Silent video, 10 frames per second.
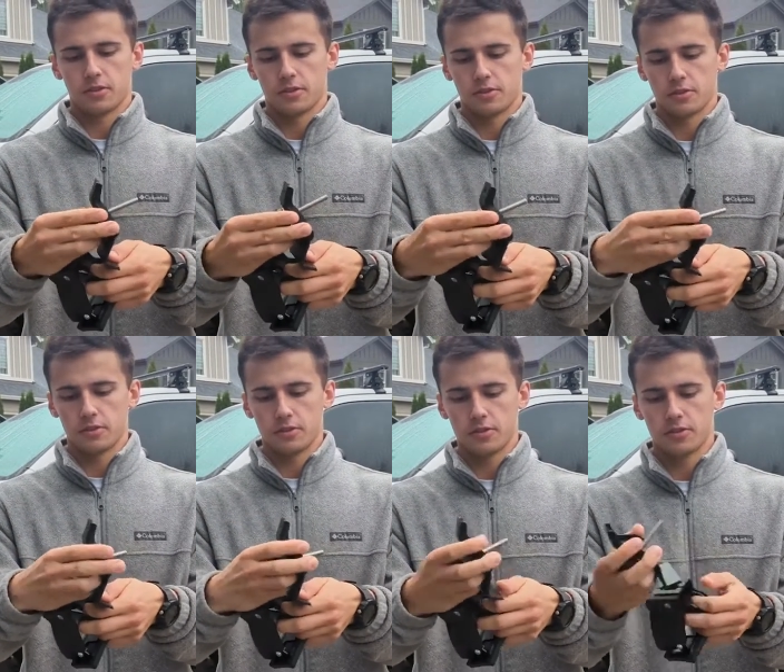it
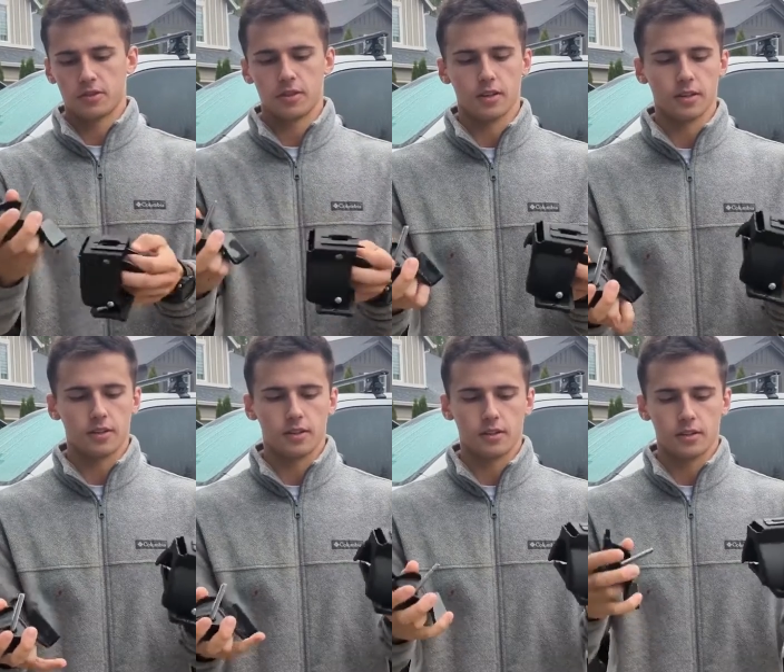through,
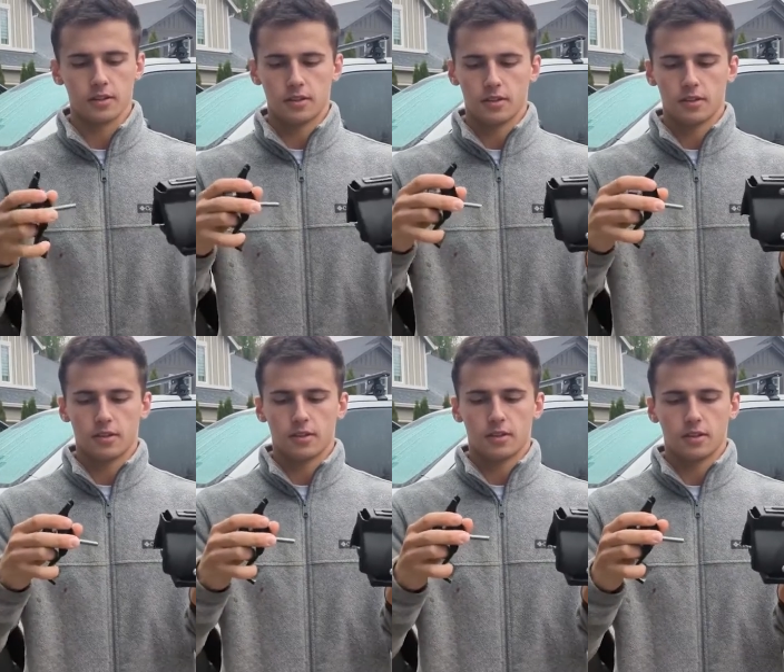and then
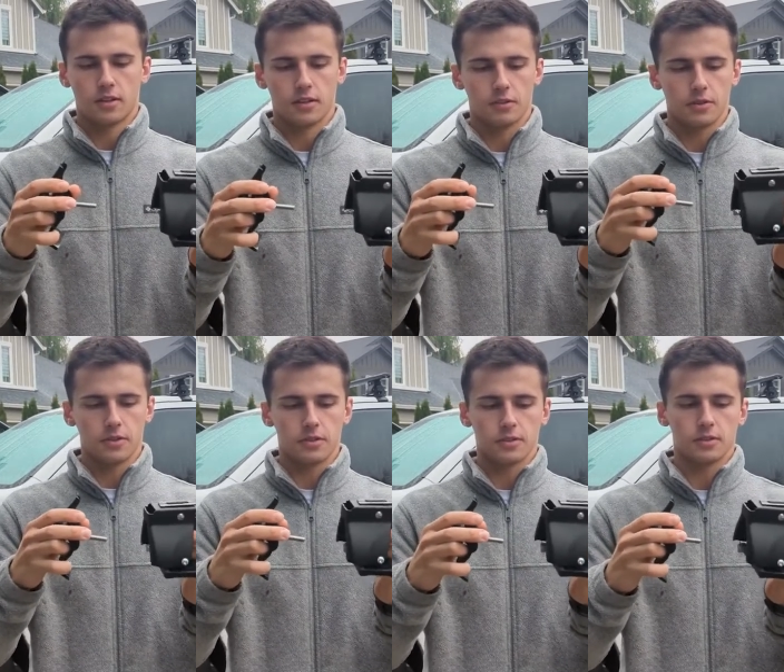
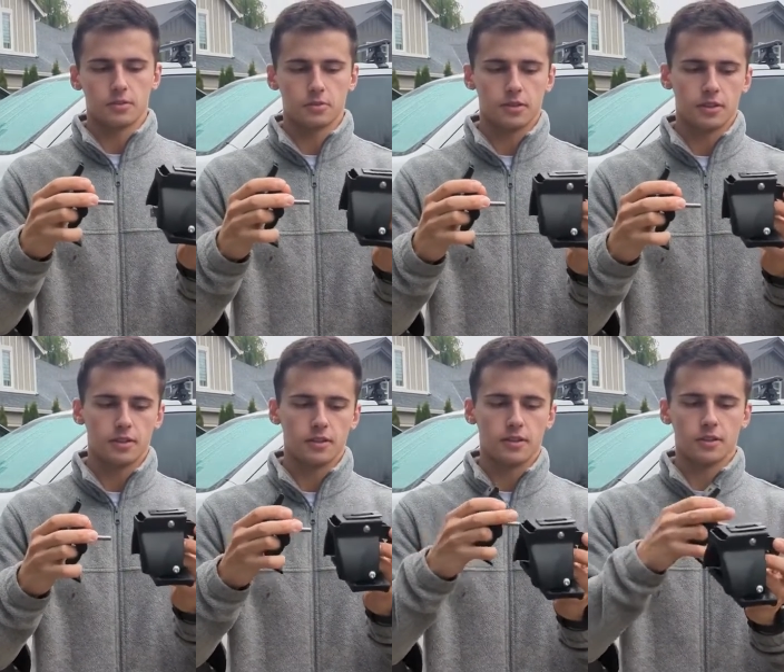face it this
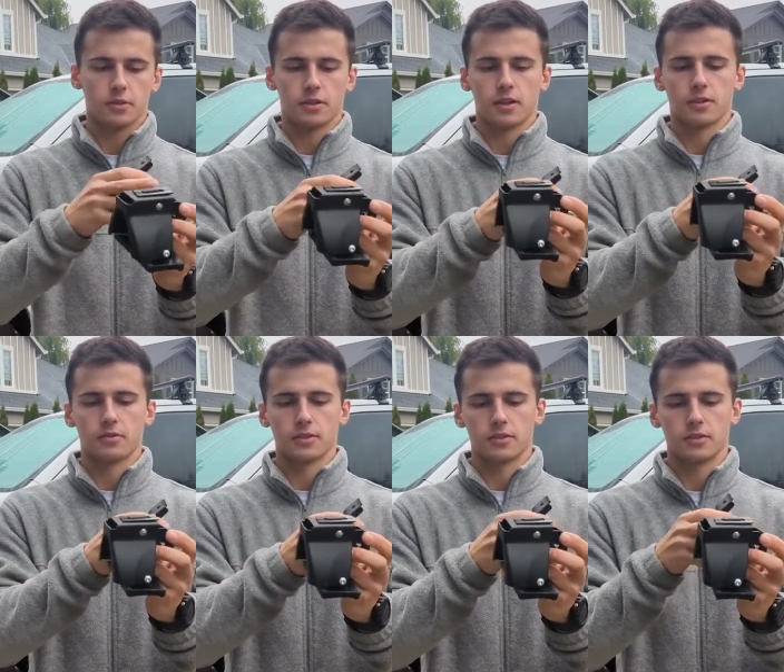way. You want to
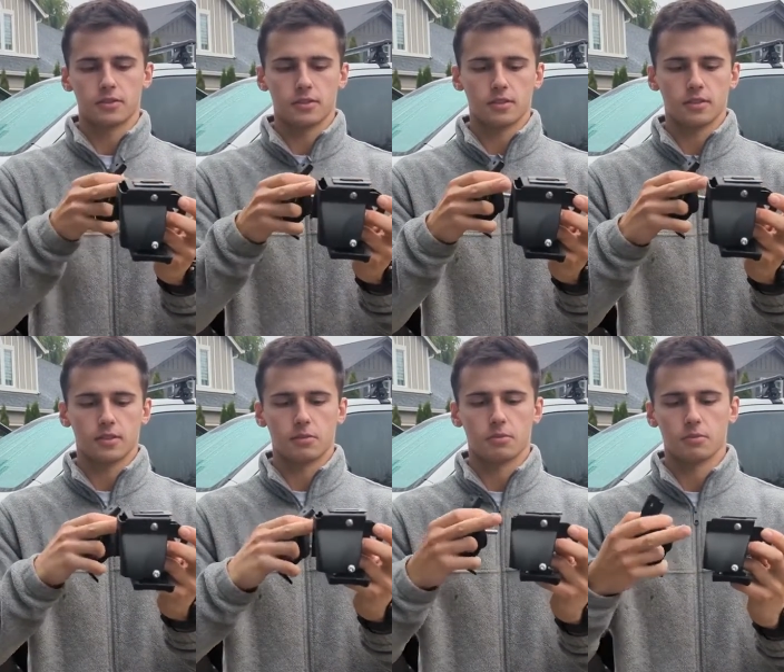have this
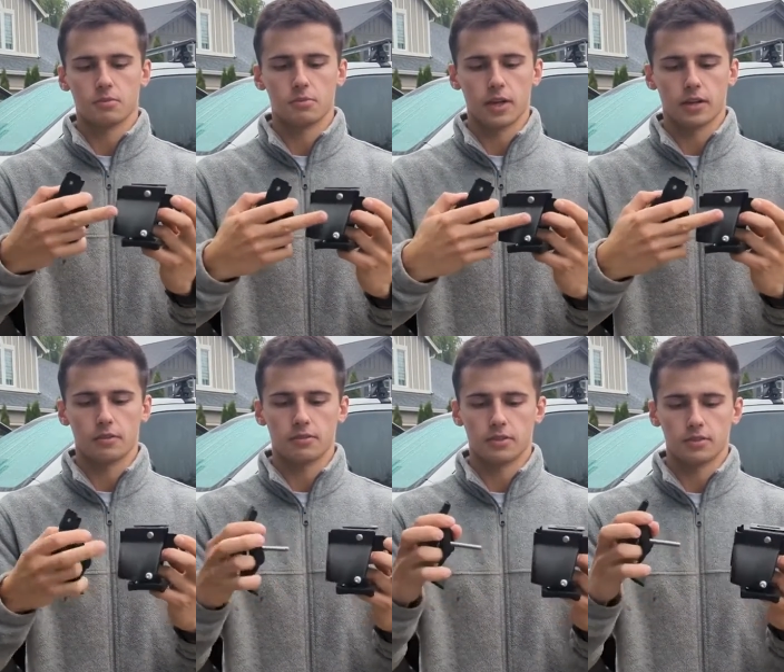
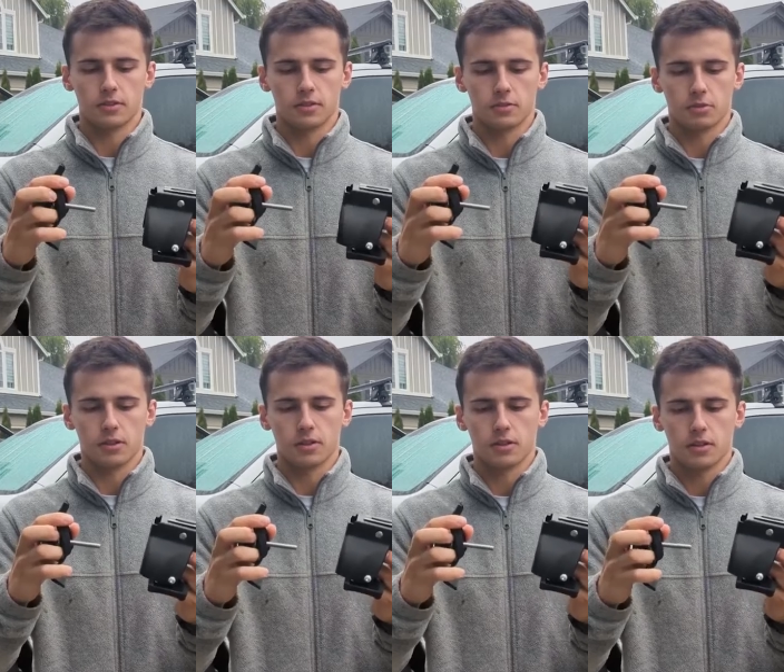bracket facing this
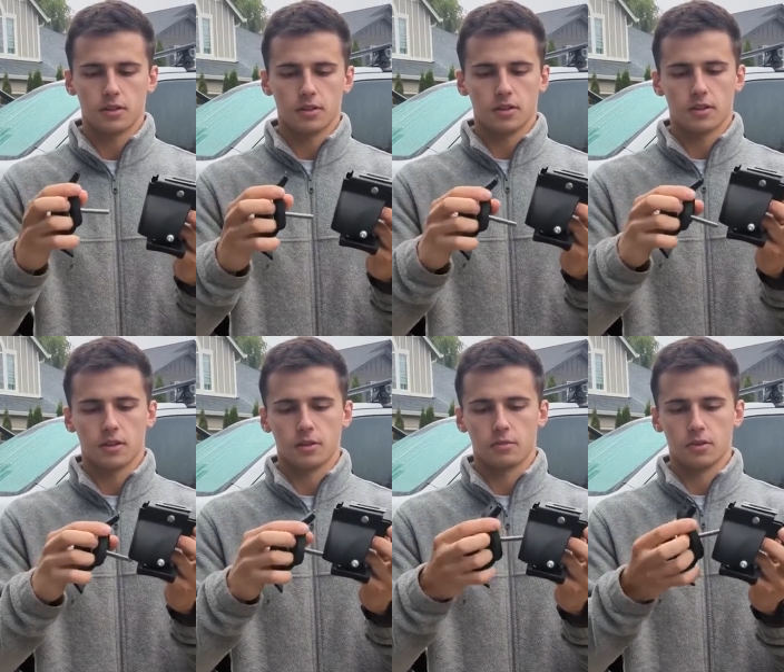way,
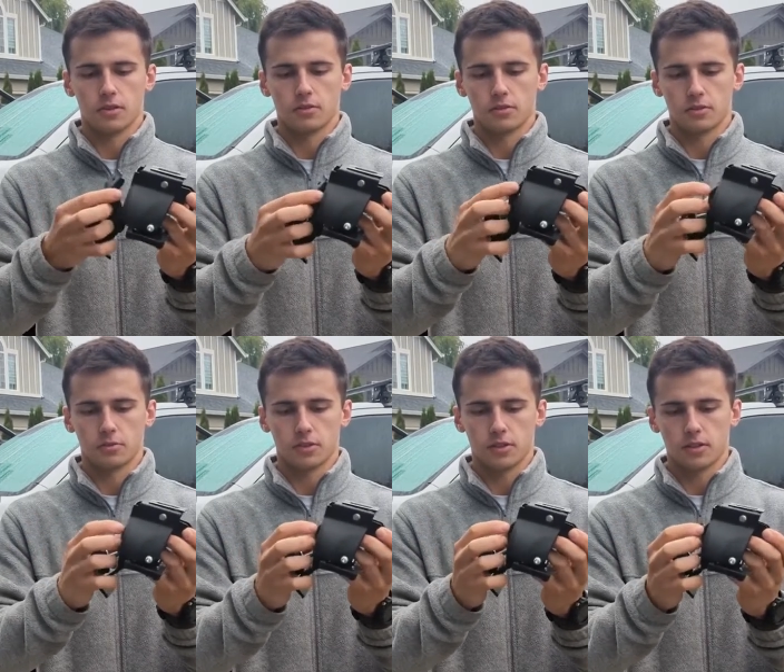and you just
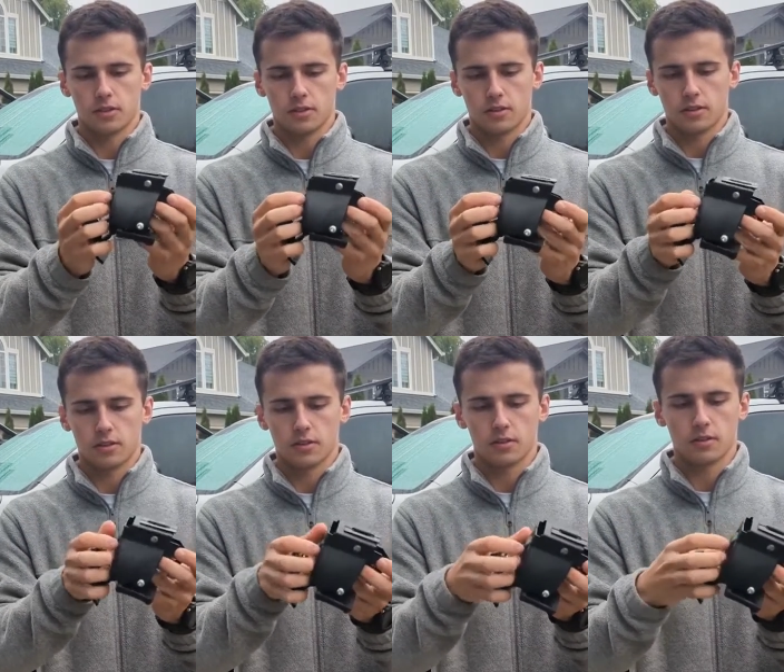want to
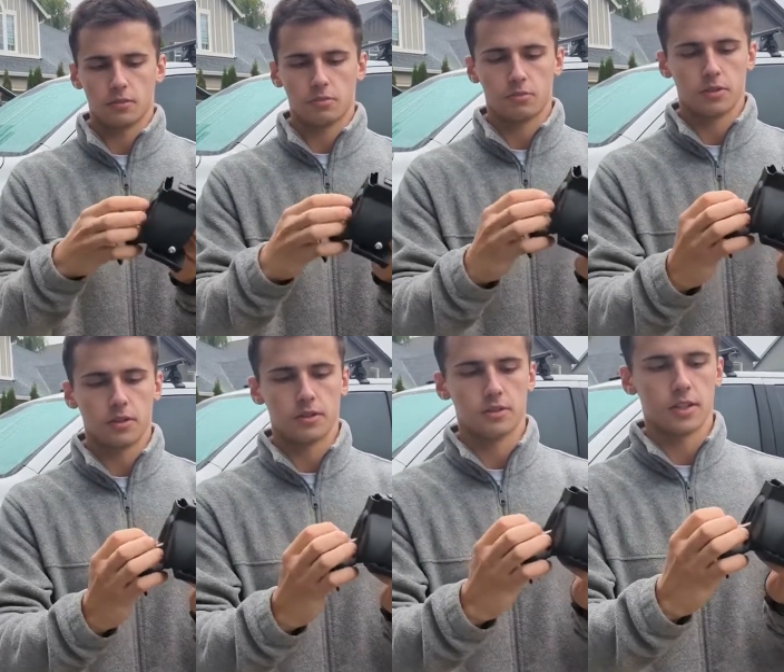put
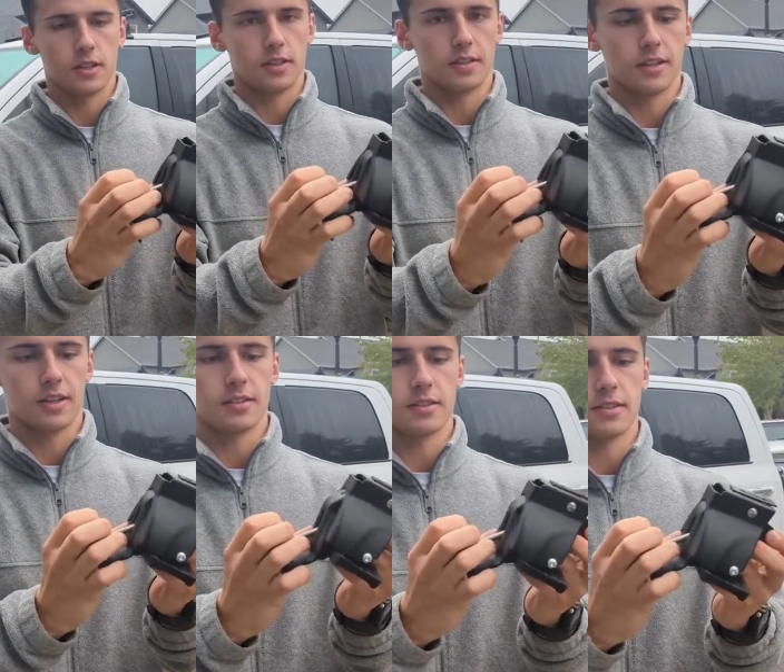it inside like
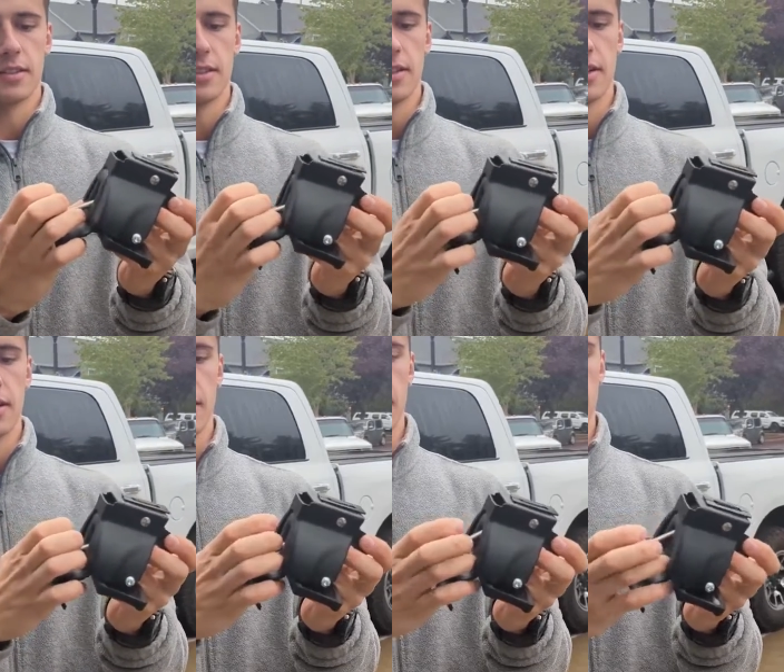that,
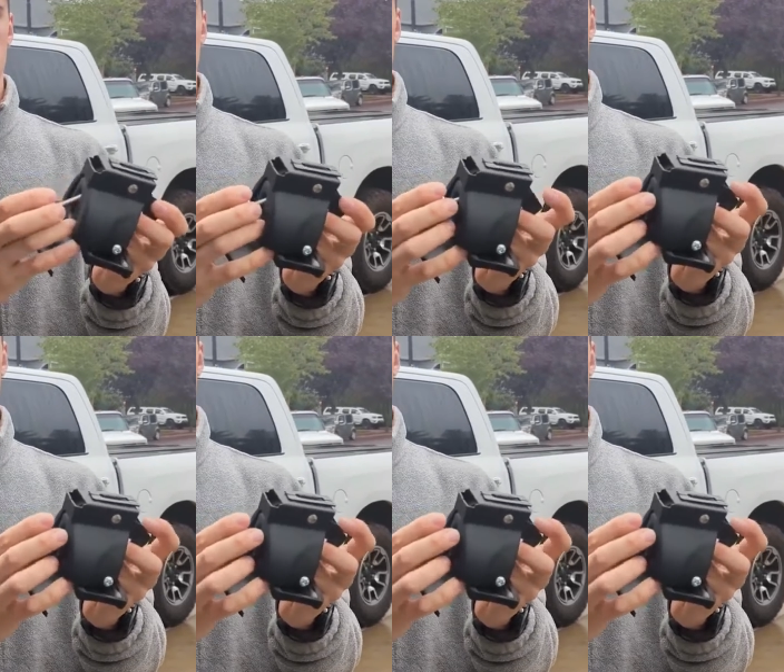and then